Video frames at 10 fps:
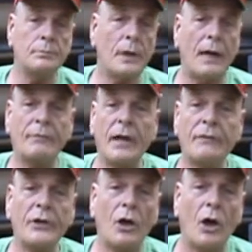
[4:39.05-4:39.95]
I've
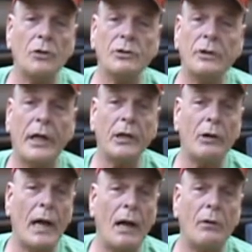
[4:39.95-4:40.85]
got the
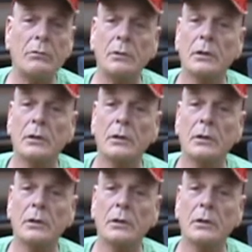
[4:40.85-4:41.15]
alternator out,